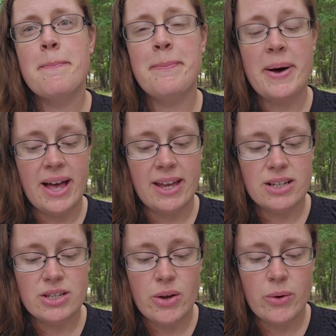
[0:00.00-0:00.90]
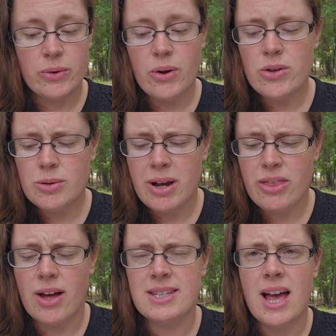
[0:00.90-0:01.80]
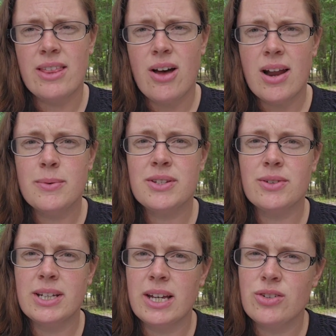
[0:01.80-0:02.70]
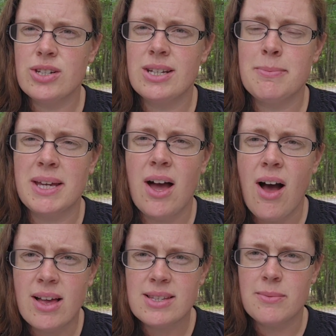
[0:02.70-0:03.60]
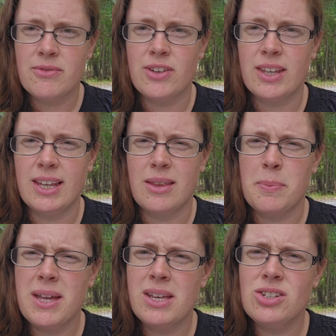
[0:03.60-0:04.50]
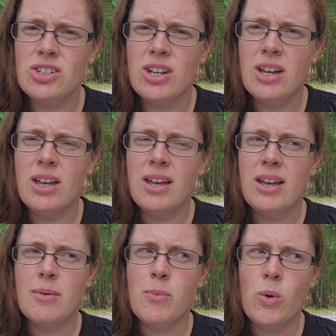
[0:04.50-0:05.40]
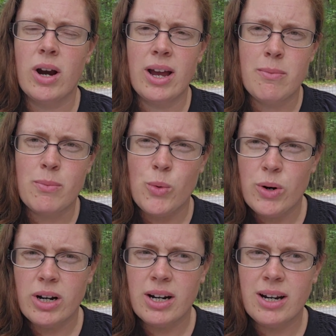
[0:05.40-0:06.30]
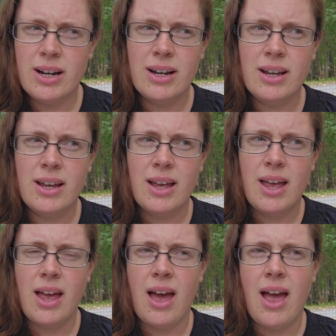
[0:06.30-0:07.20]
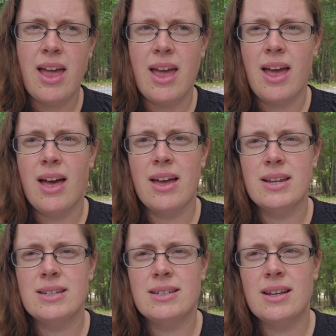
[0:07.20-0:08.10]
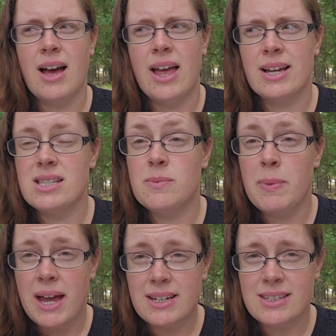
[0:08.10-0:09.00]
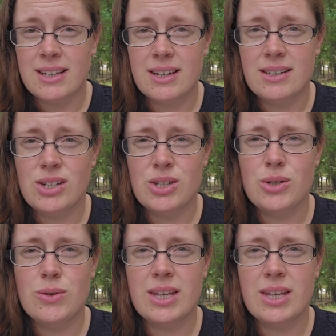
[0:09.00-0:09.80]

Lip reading: But so those are my thoughts. I thought it was really interesting because I'm feeling the pinch more and more, and I expected to do